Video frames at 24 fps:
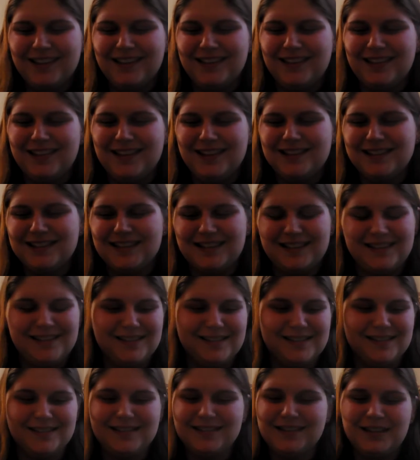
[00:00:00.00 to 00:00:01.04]
This
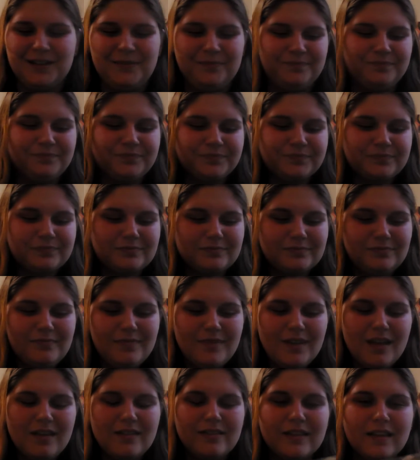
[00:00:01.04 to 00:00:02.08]
is
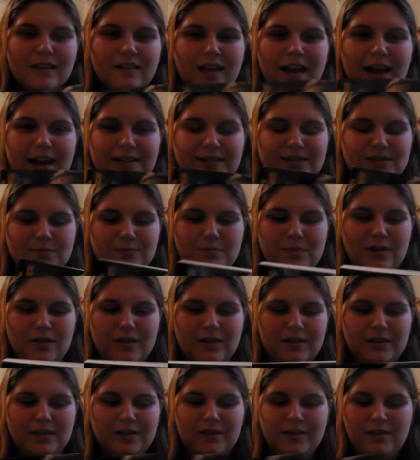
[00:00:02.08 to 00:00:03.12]
The Last
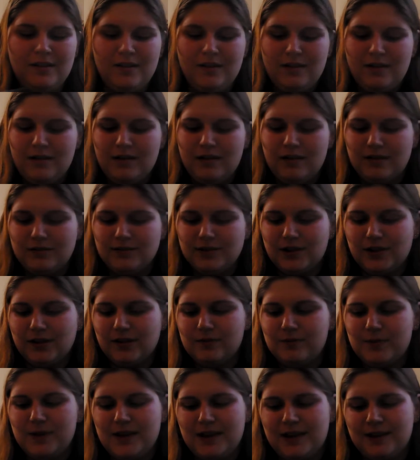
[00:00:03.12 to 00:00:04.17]
Monk of
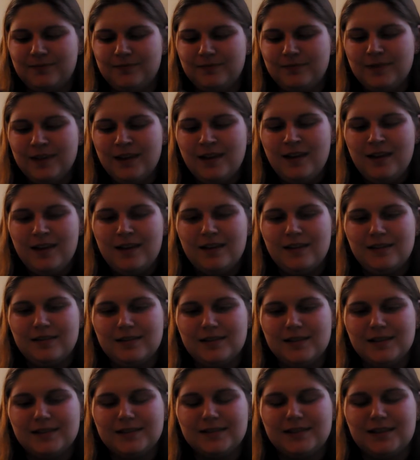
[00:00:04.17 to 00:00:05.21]
Terabine.
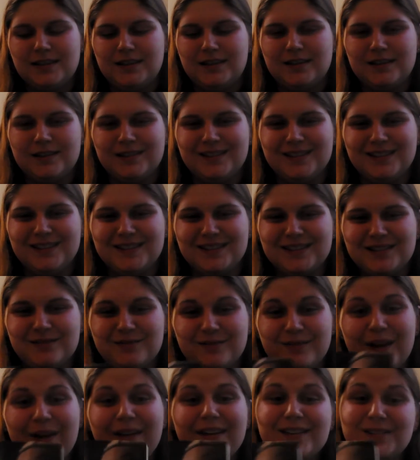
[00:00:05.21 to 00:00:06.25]
This is
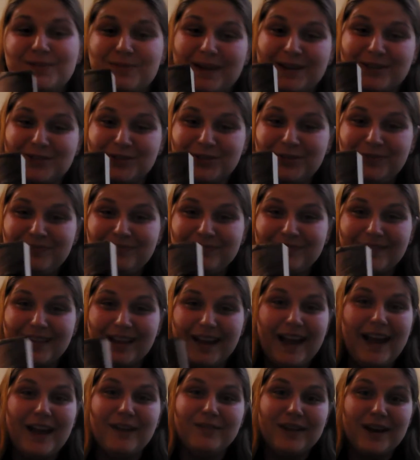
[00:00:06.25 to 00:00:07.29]
very special.
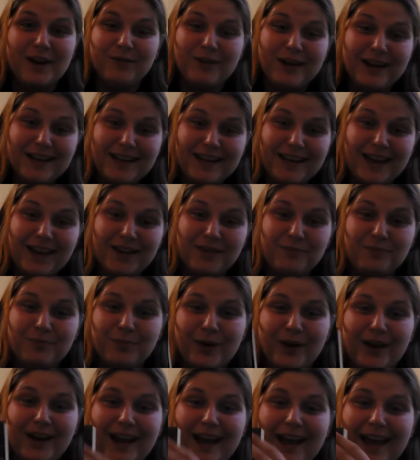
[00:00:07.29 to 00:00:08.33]
I have not read it yet,
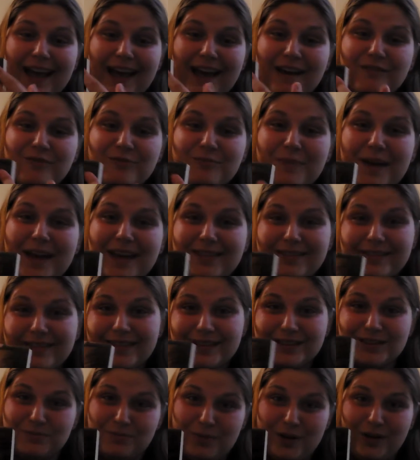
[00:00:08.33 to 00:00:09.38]
but I have met
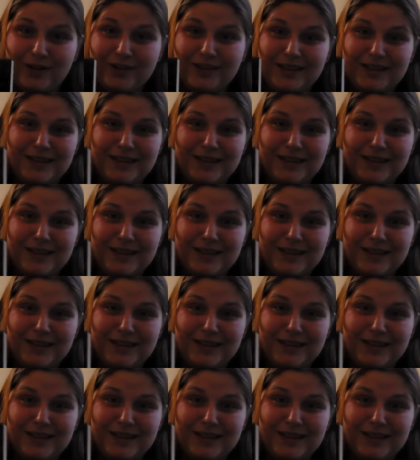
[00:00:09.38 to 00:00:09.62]
this monk.